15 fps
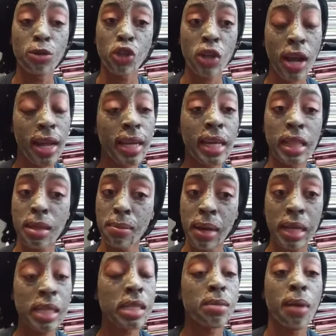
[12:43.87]
was trying to get the
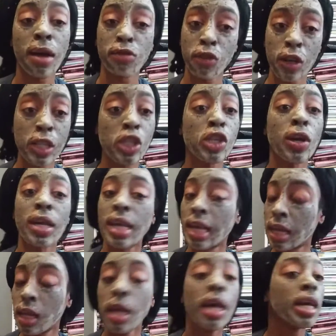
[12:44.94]
money to my friend so he could